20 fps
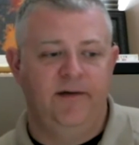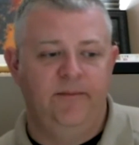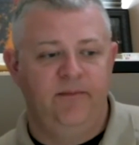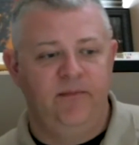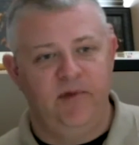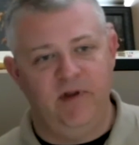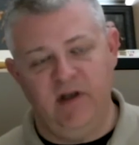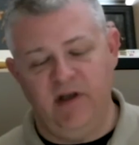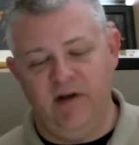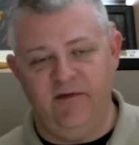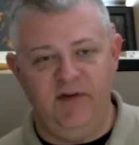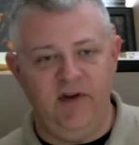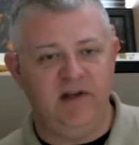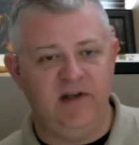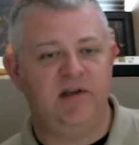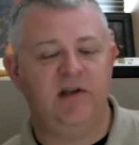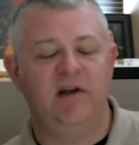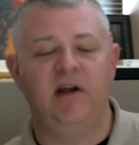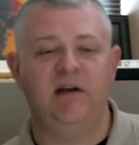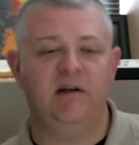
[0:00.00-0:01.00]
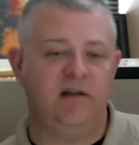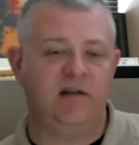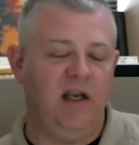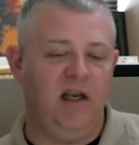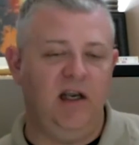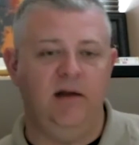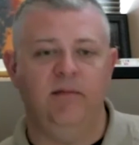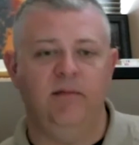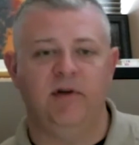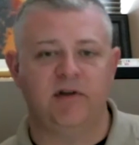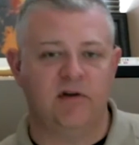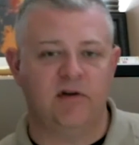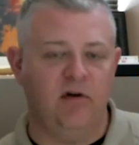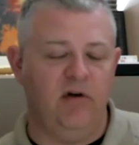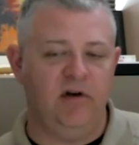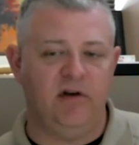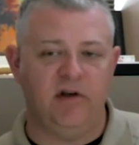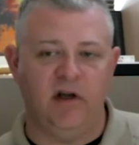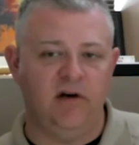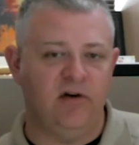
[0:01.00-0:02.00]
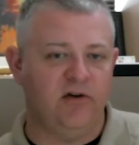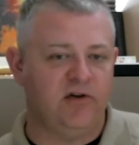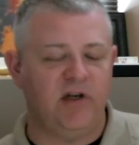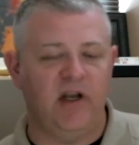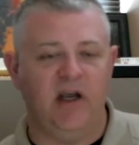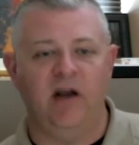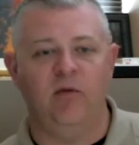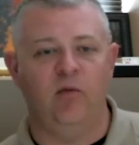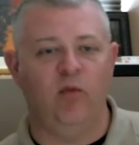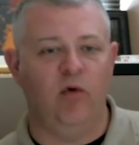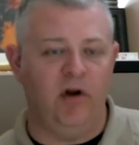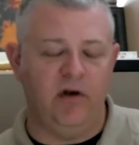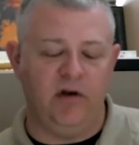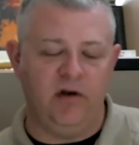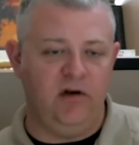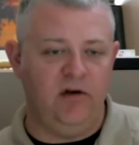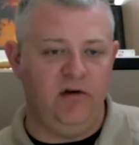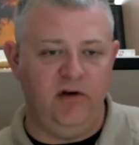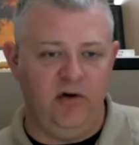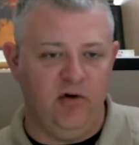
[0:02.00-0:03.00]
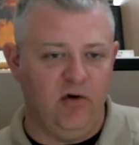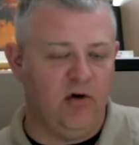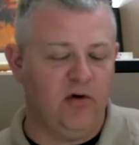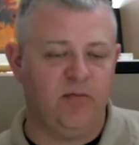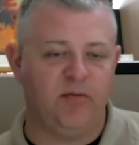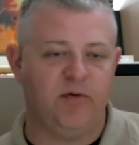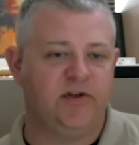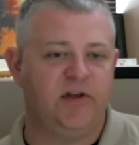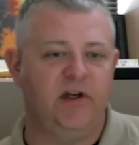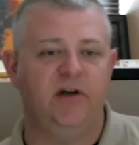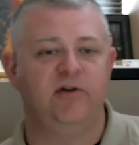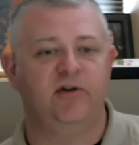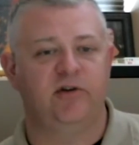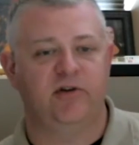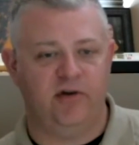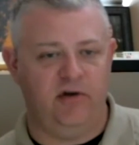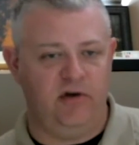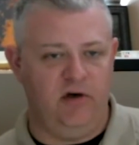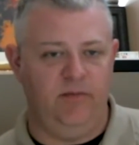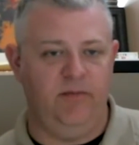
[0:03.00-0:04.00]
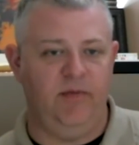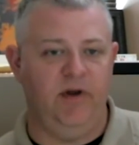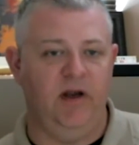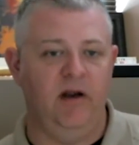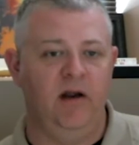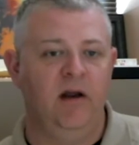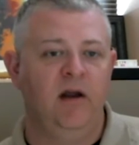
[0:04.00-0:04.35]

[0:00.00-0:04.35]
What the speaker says: the visiting team is going to understand what your procedures are going to be.